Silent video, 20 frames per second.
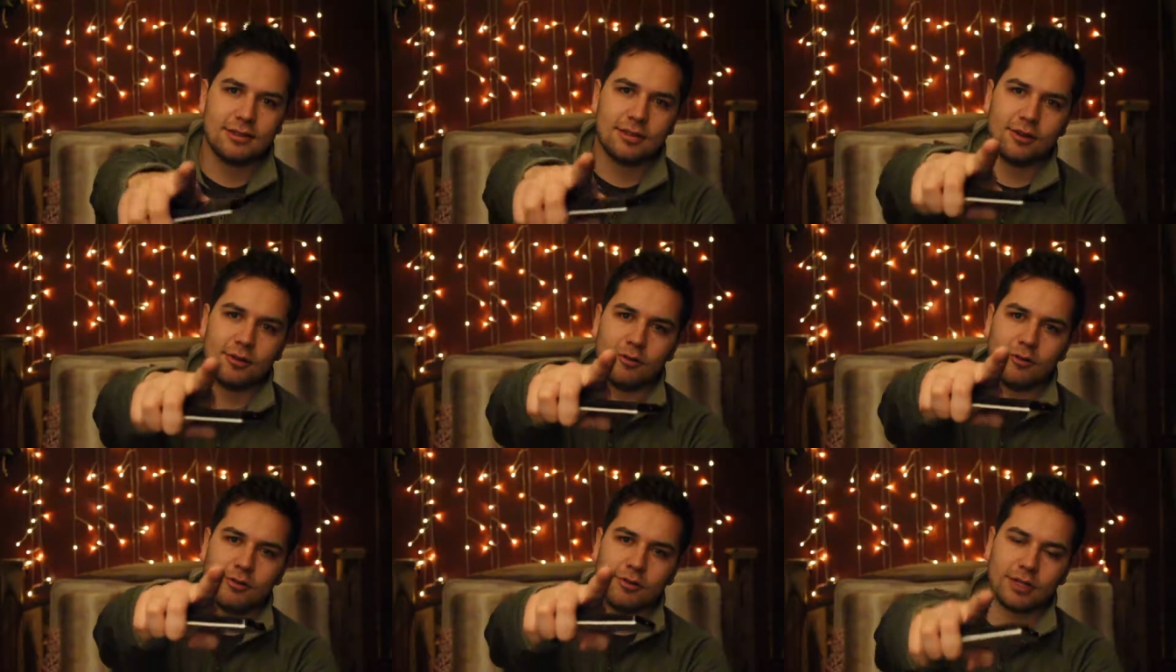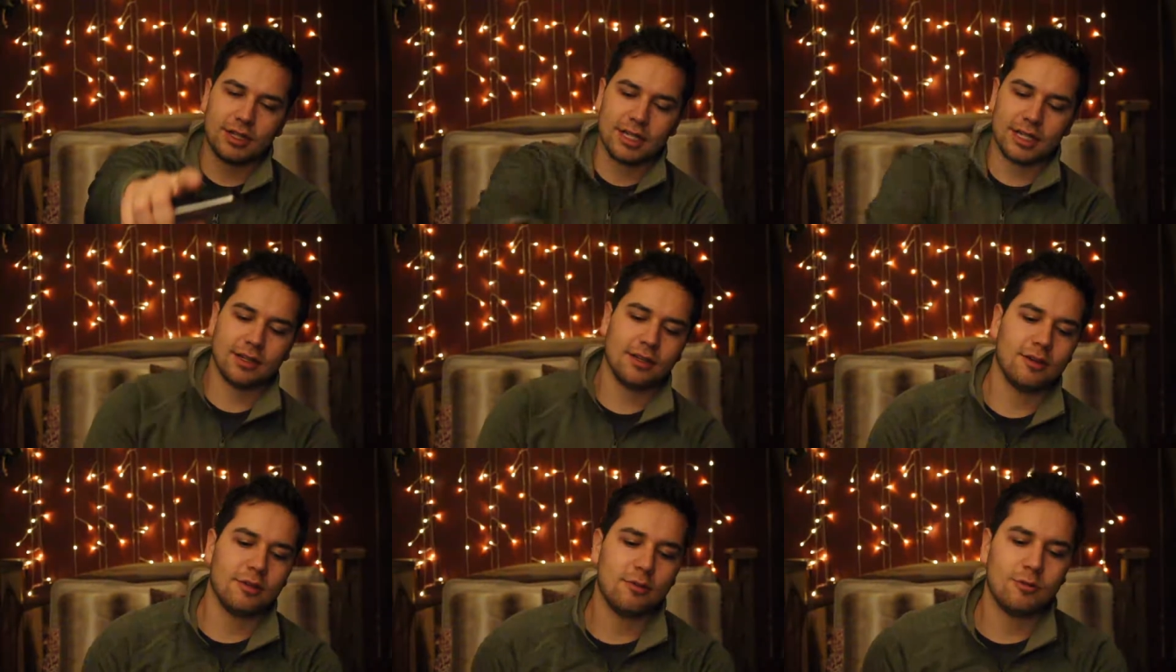
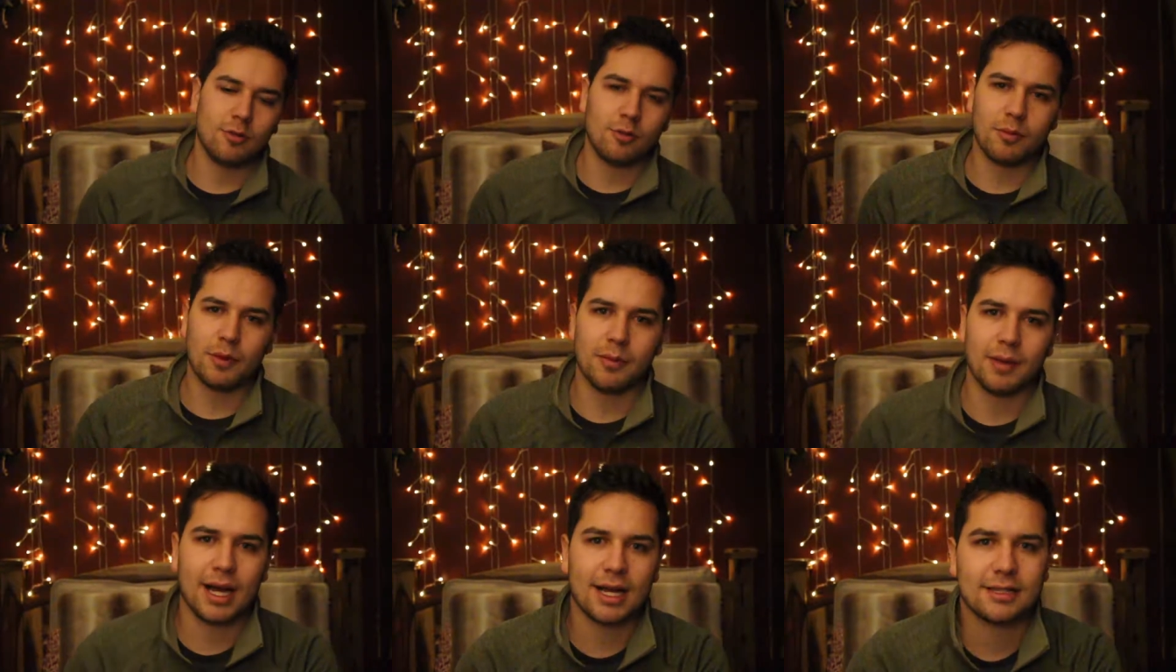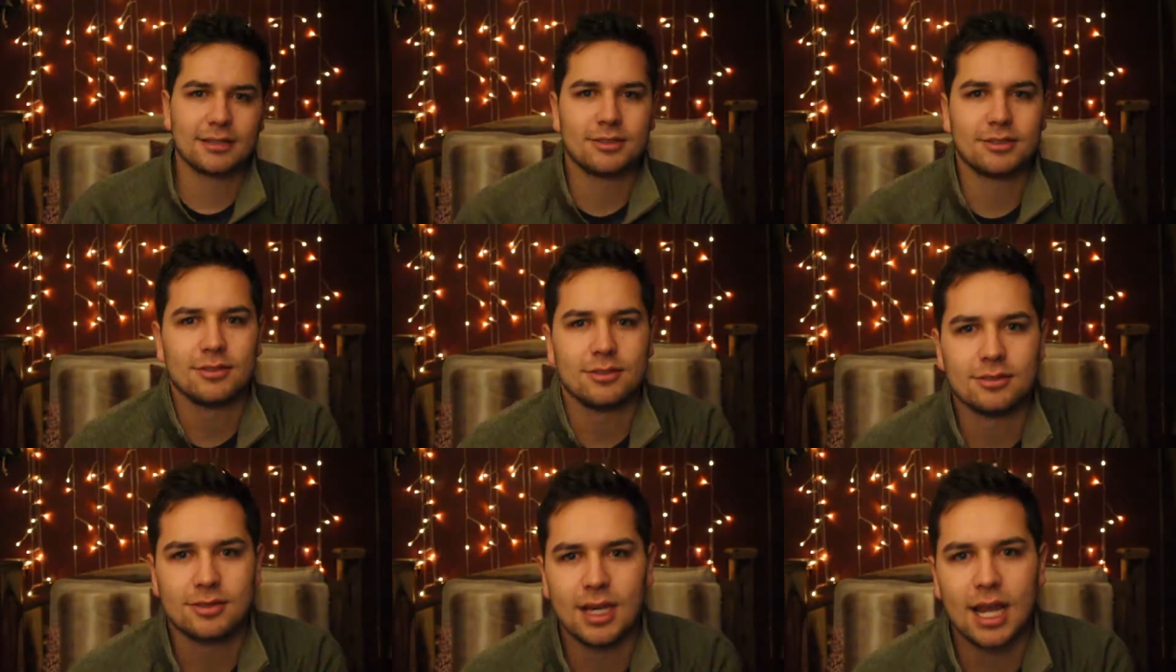hopefully we'll be back
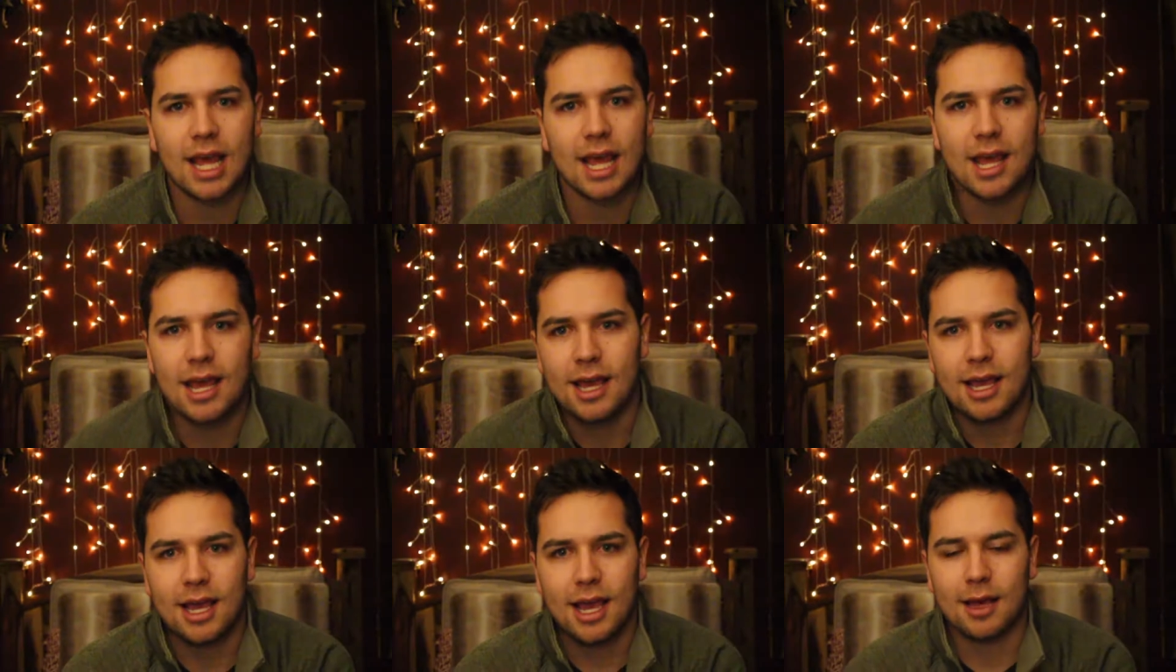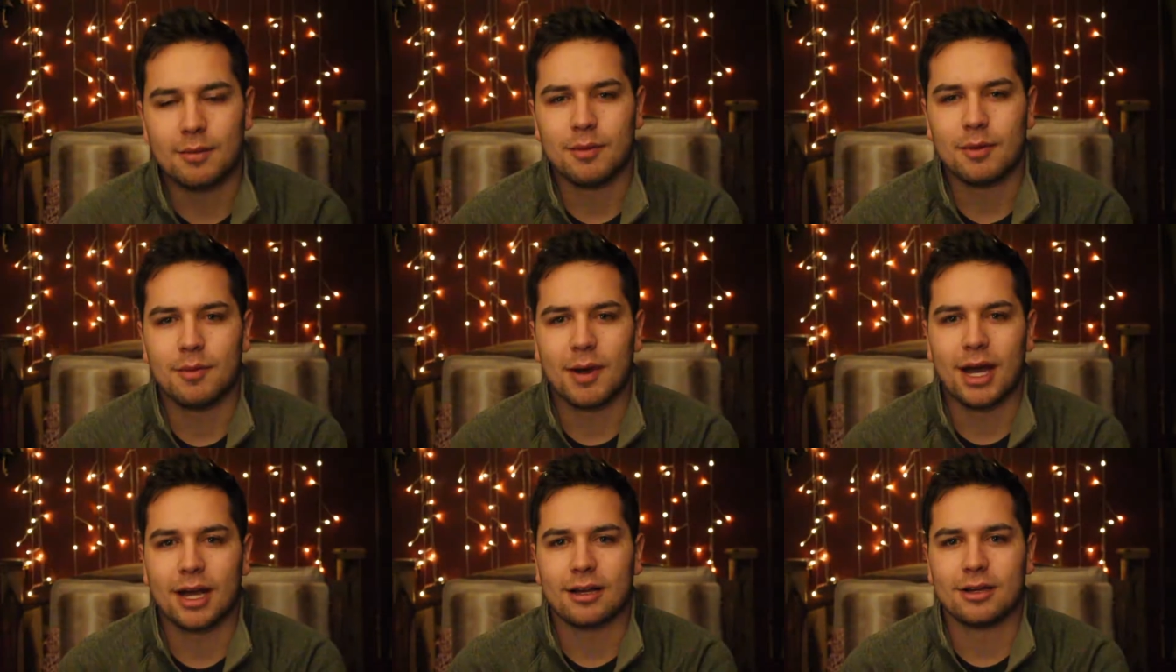soon and be
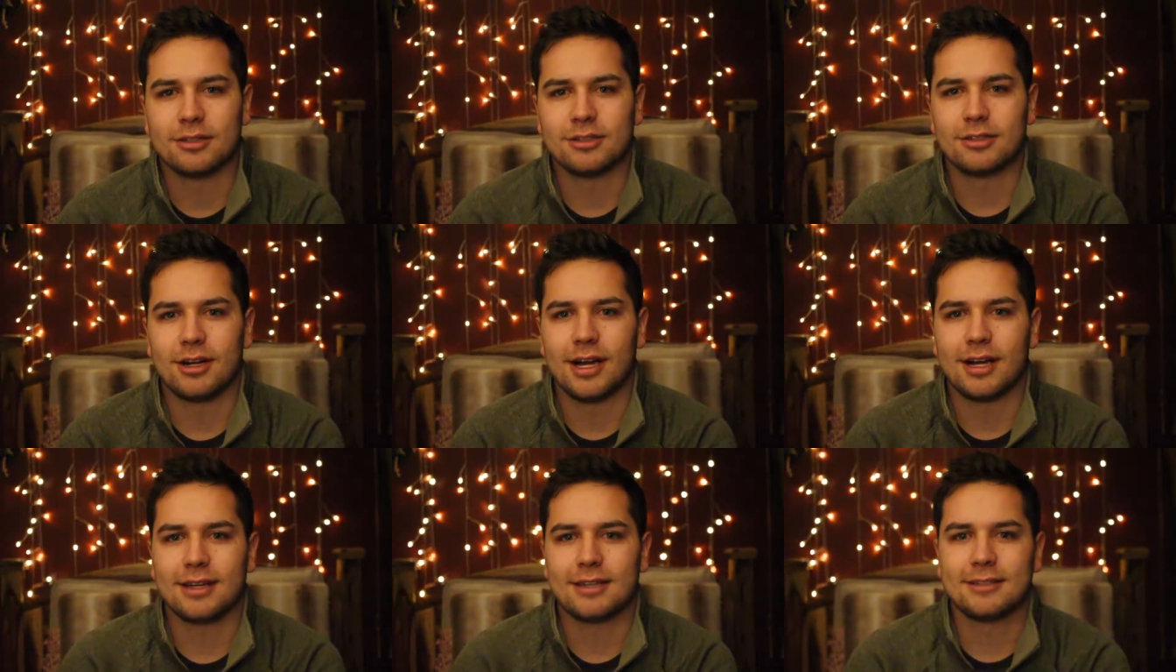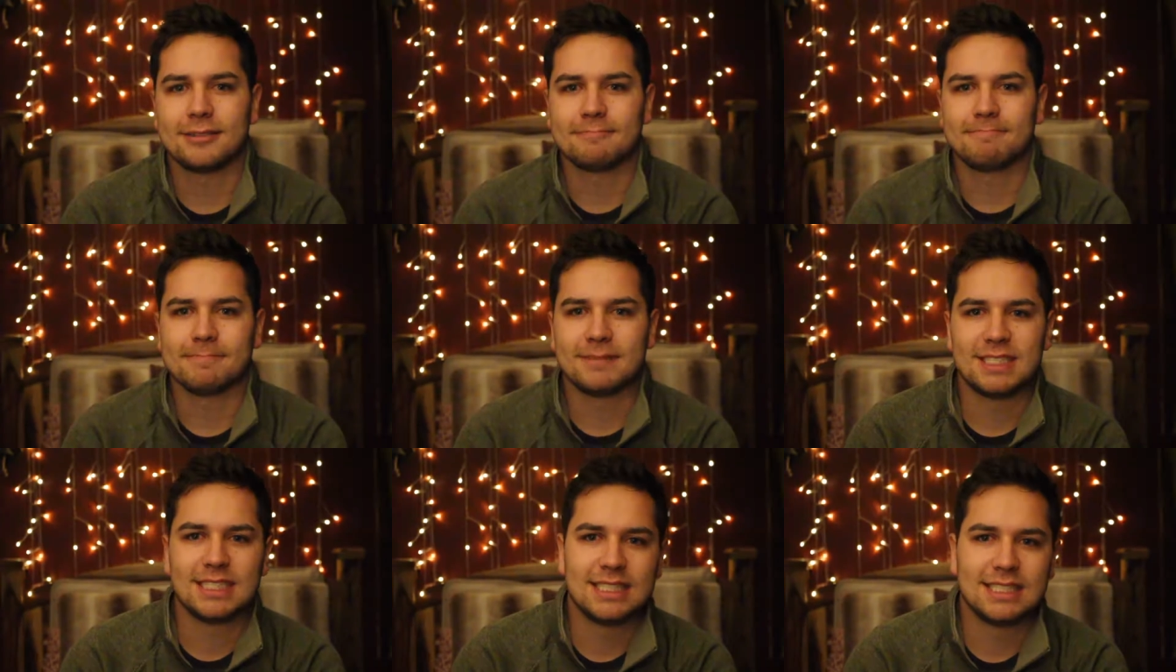back on track.
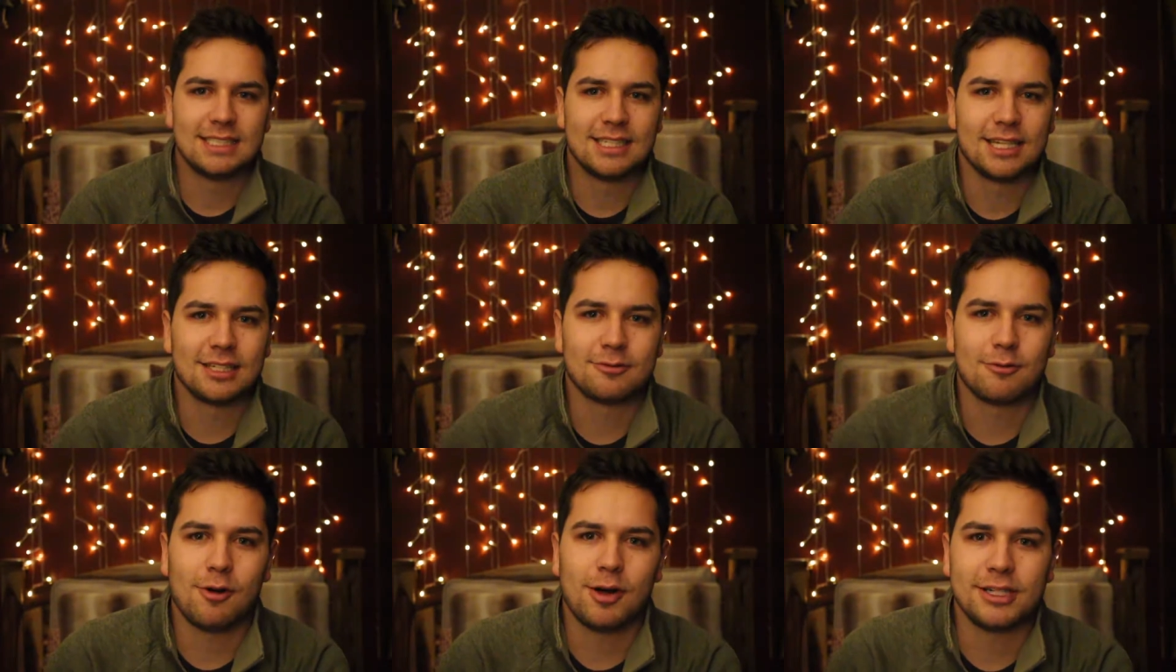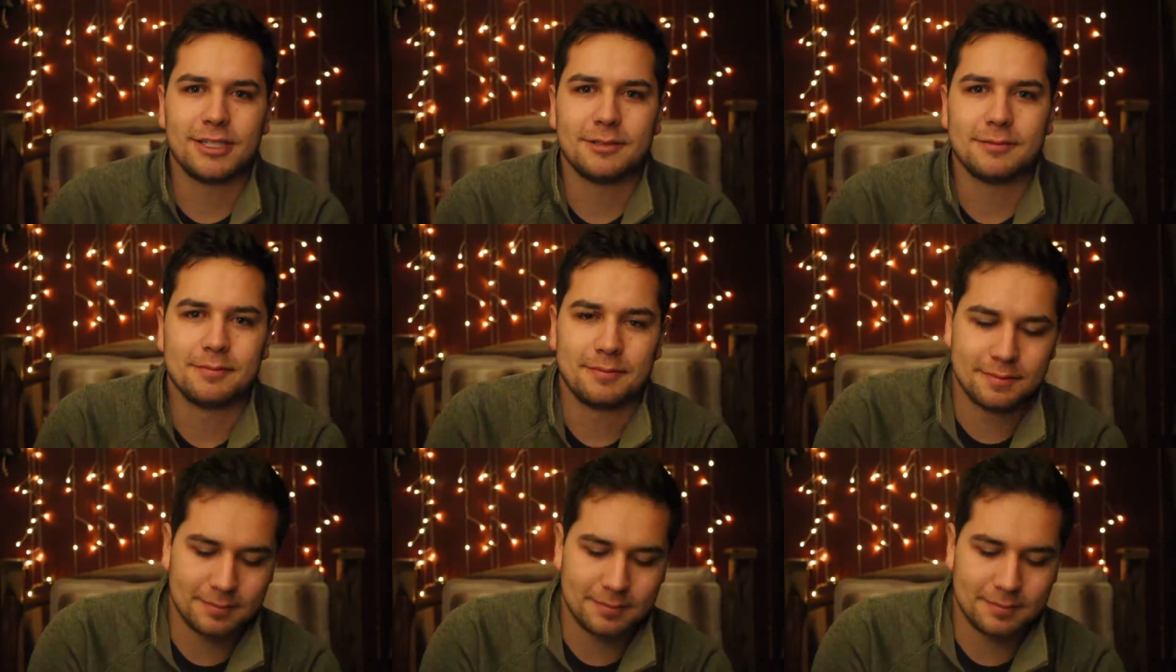Thanks for watching.